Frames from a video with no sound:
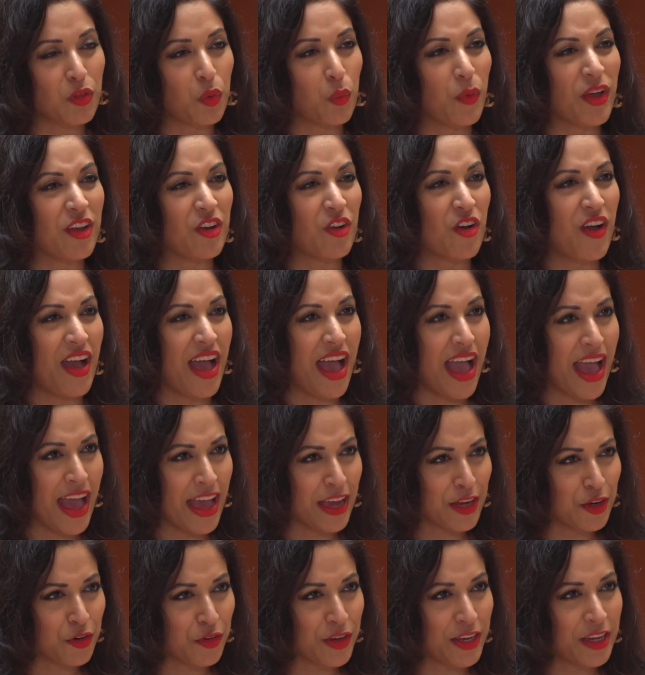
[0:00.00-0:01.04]
that we're not
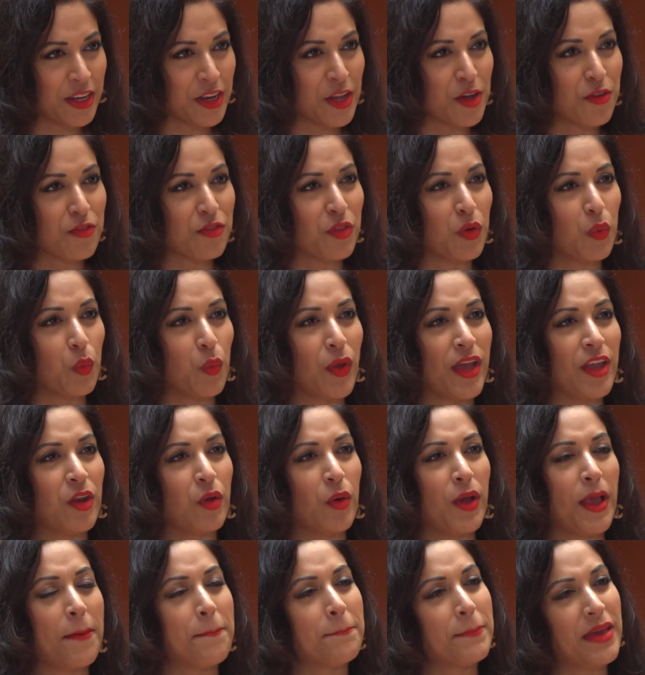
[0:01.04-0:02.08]
angry enough, that we're
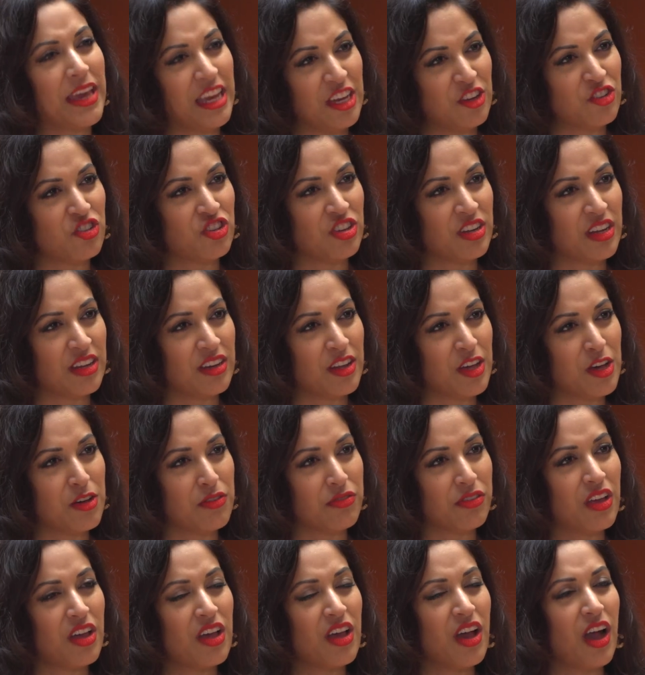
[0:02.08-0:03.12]
not impatient enough.